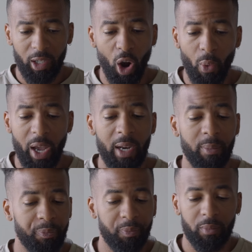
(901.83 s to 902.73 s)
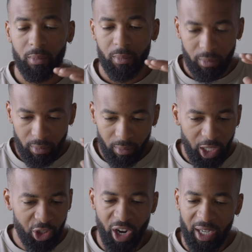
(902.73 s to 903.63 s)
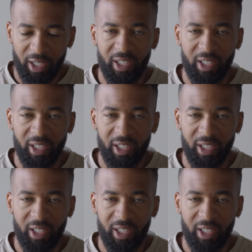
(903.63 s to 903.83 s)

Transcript: go in, check to